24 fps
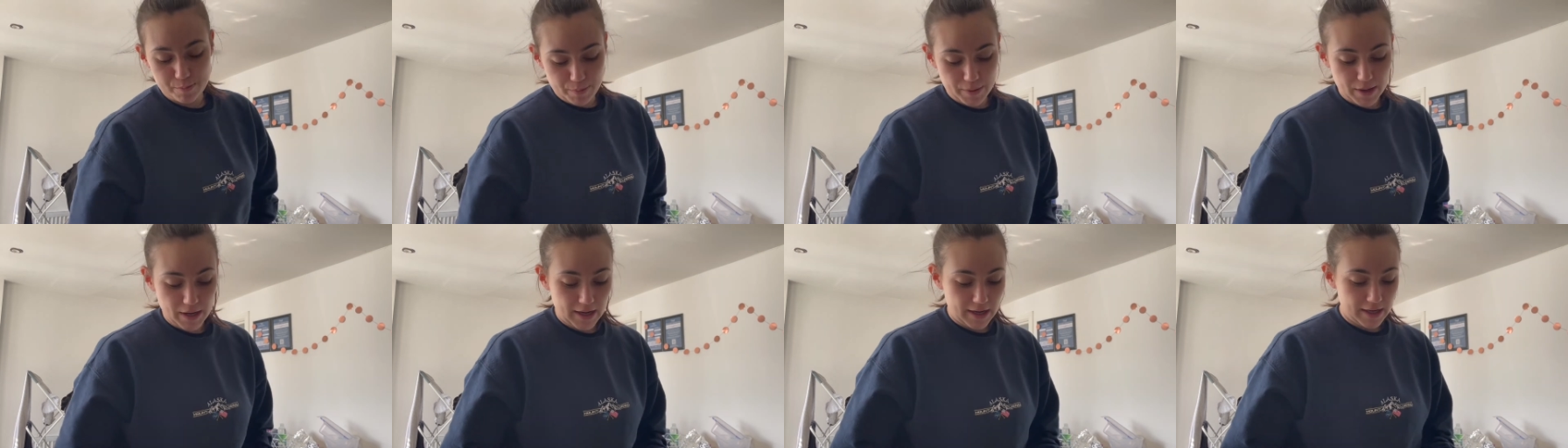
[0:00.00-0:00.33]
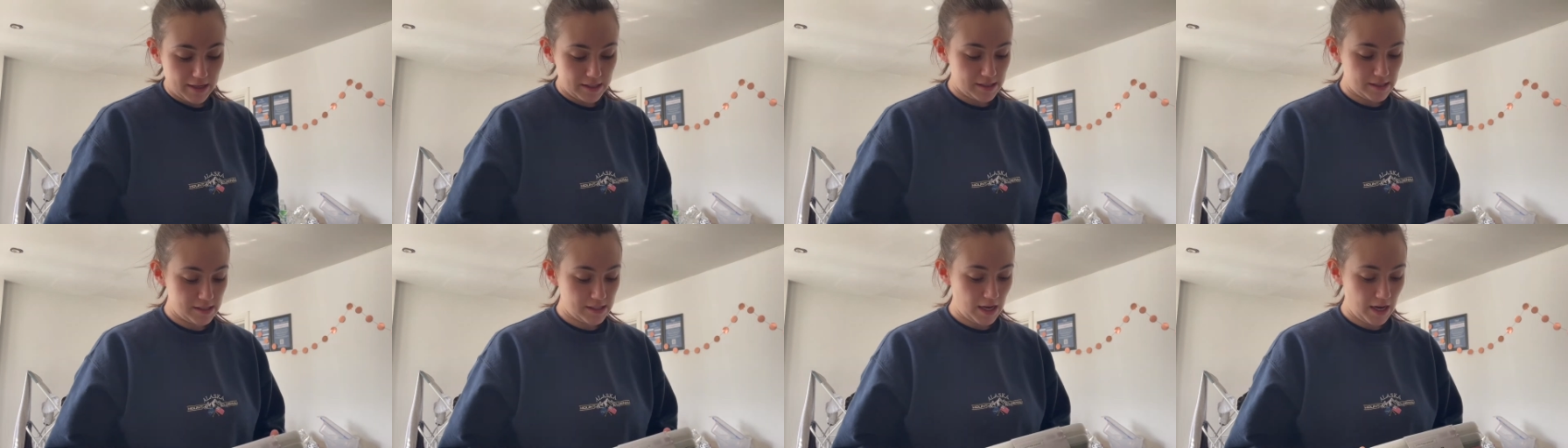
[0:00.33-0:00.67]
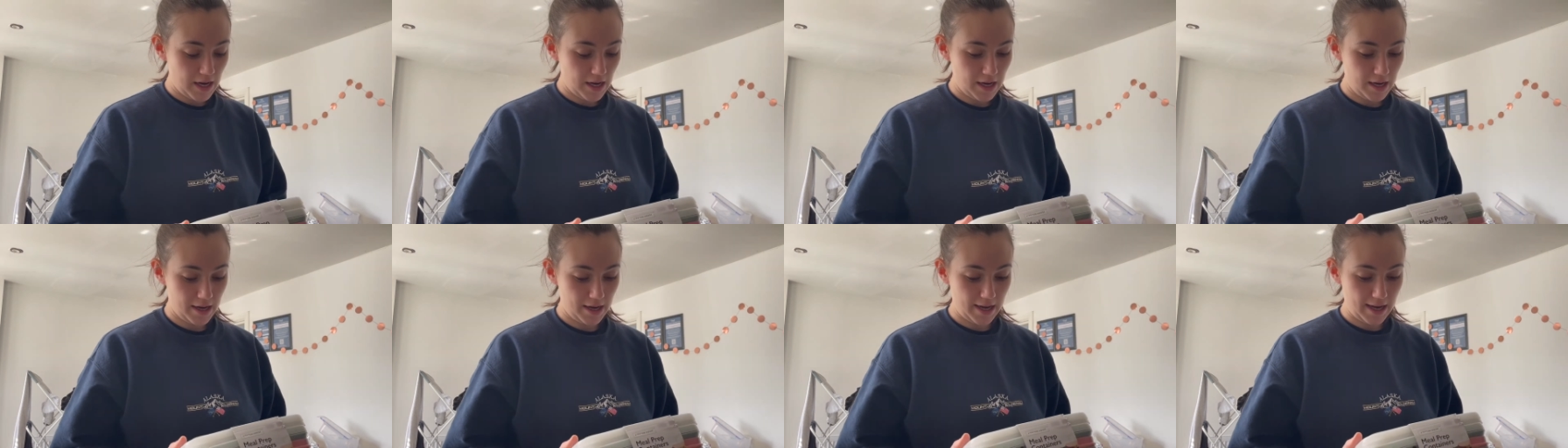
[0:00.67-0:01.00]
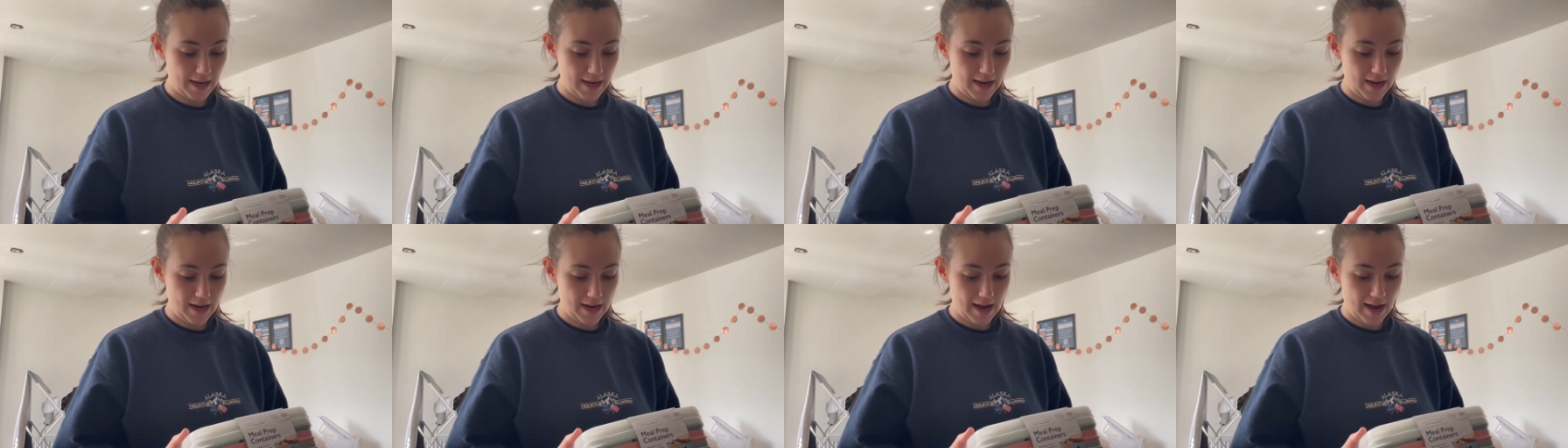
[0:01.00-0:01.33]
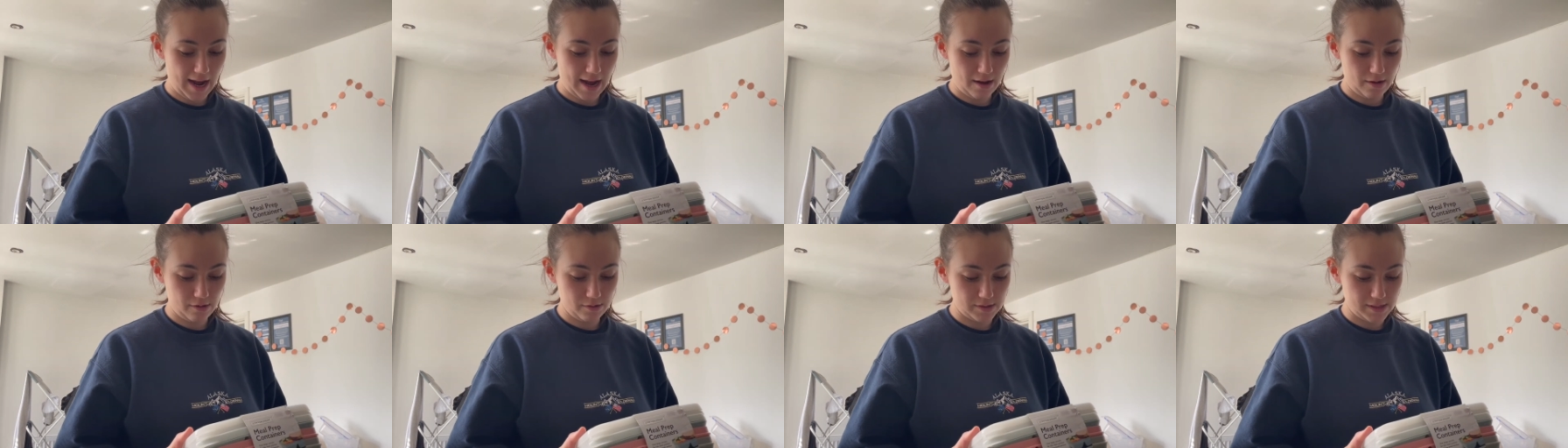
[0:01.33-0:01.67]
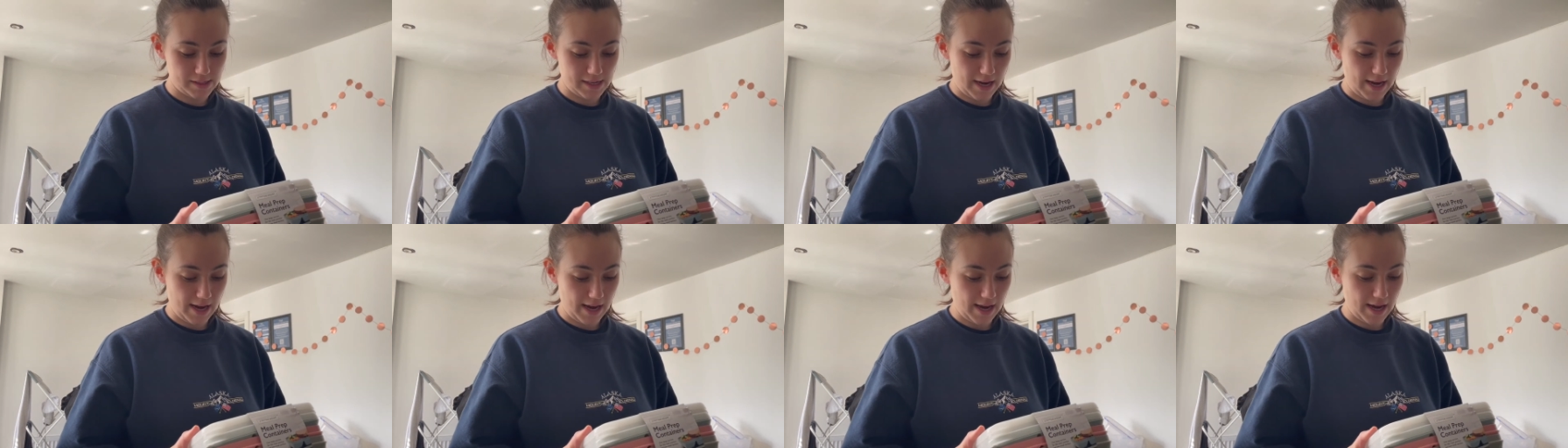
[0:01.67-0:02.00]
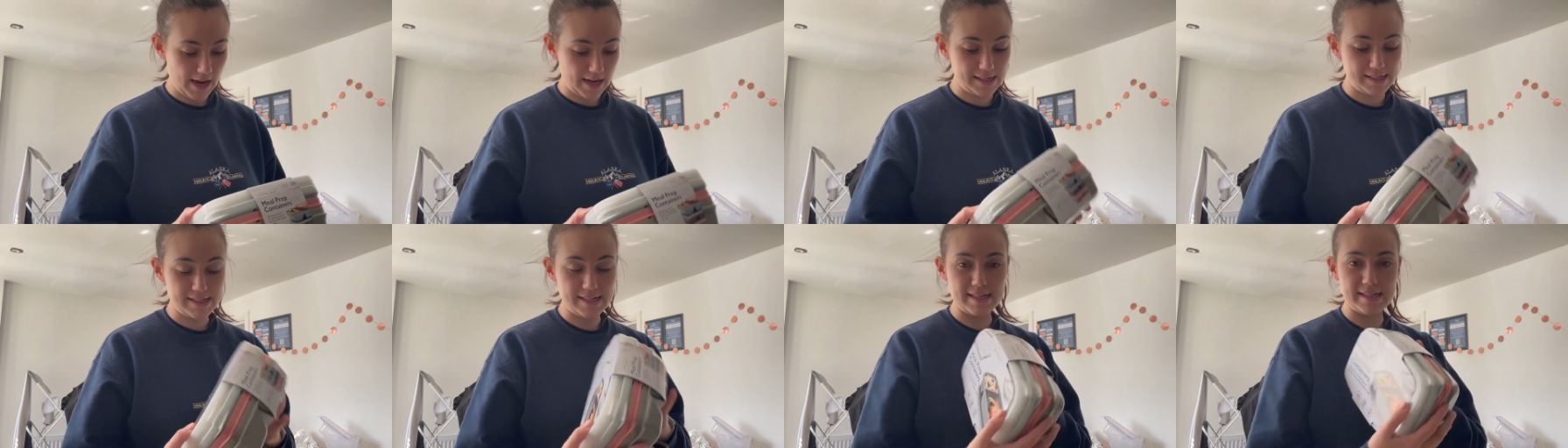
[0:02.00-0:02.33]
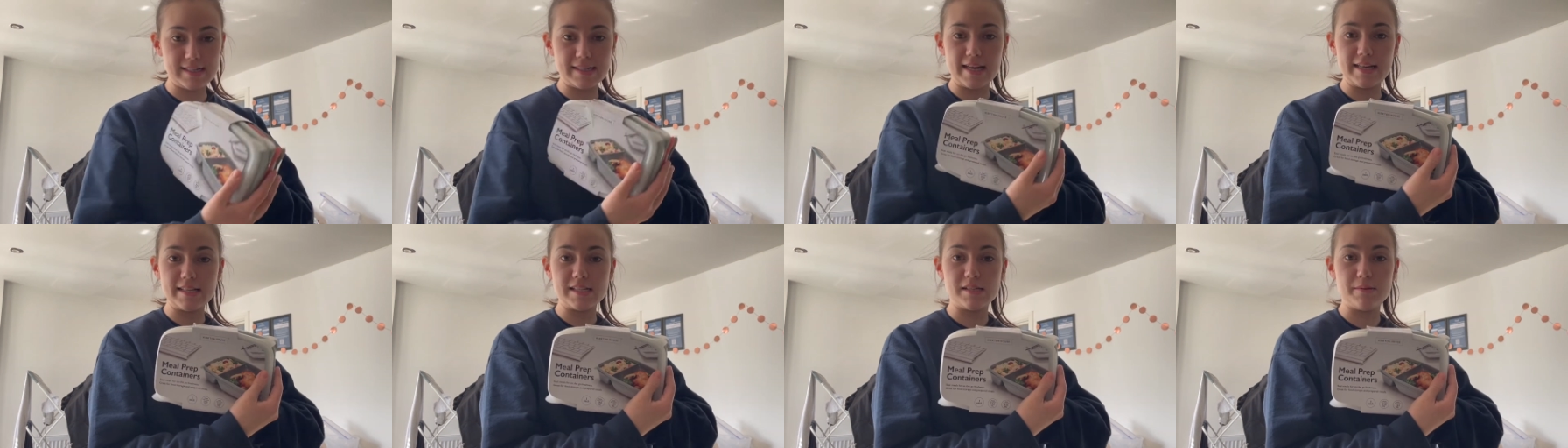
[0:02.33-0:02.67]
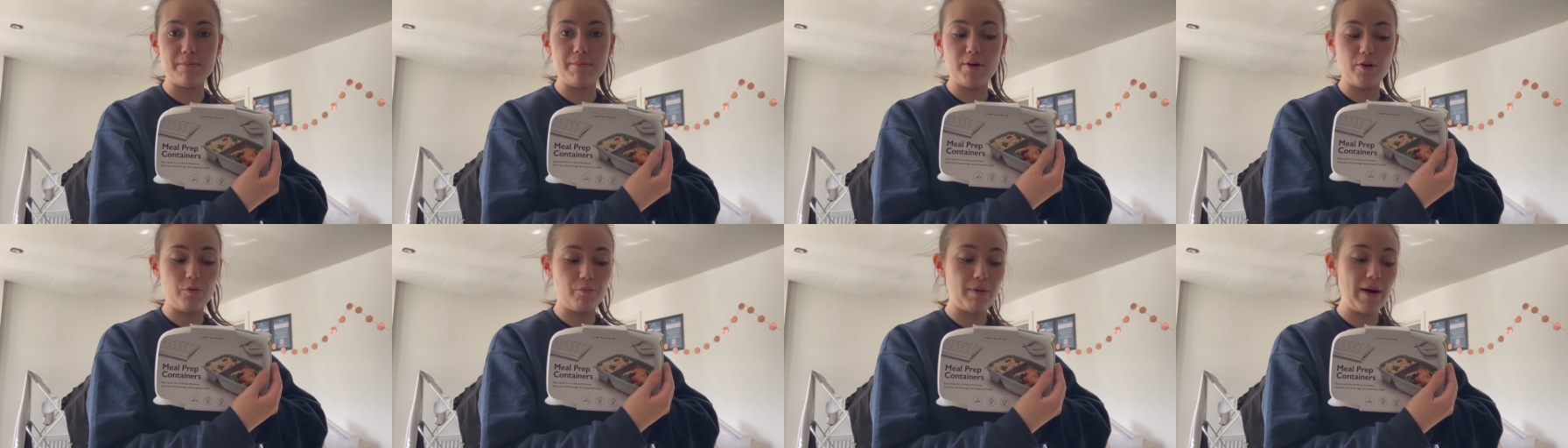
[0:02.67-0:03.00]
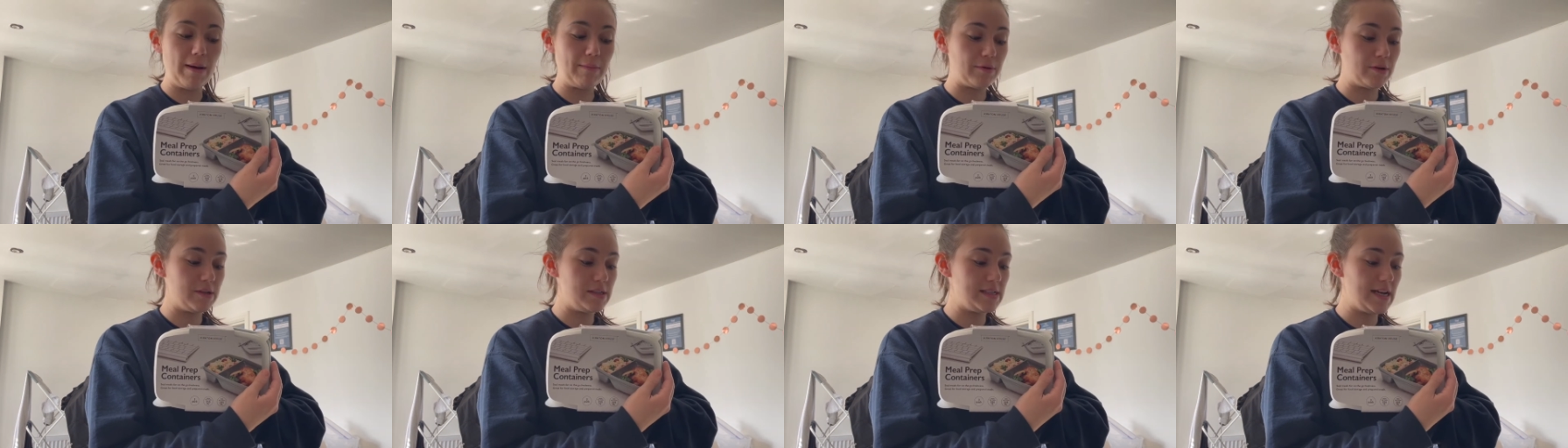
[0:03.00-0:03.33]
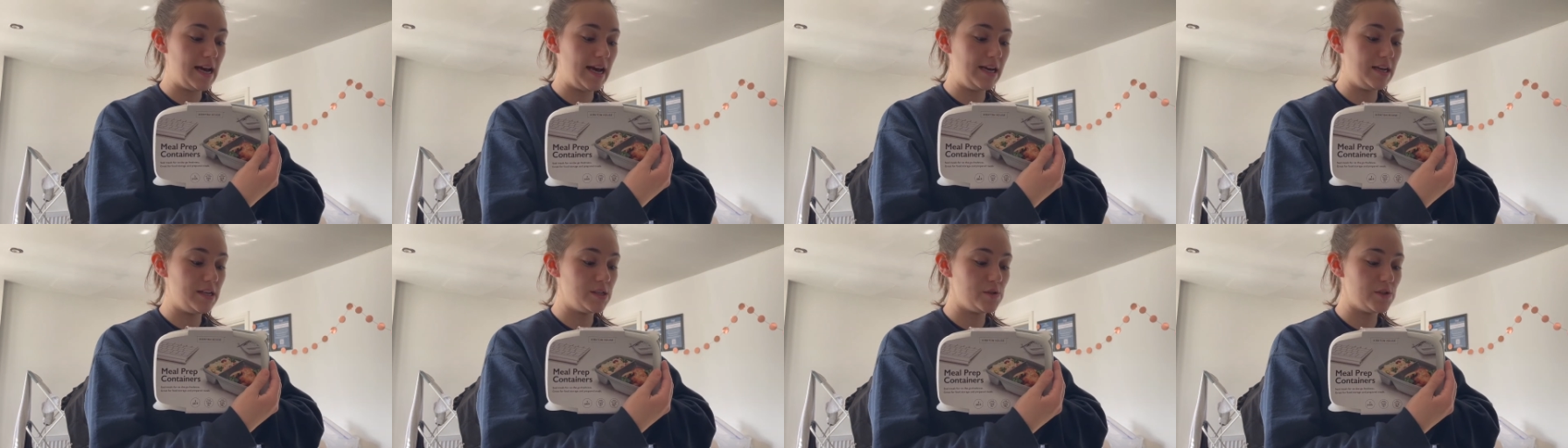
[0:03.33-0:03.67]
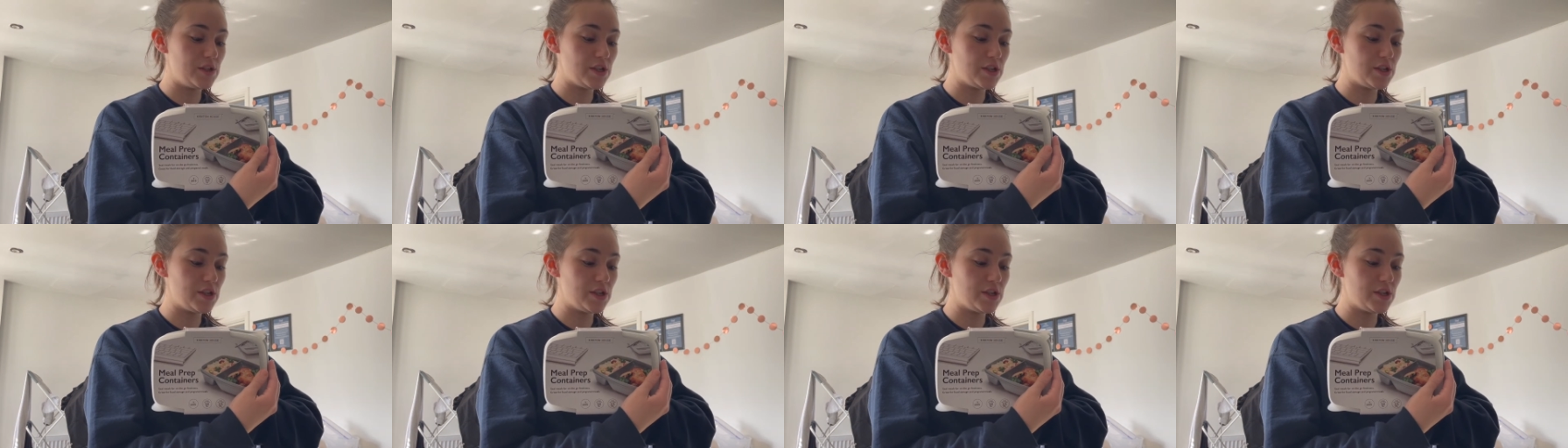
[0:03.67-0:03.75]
but in Aldi, I did get some meal prep containers,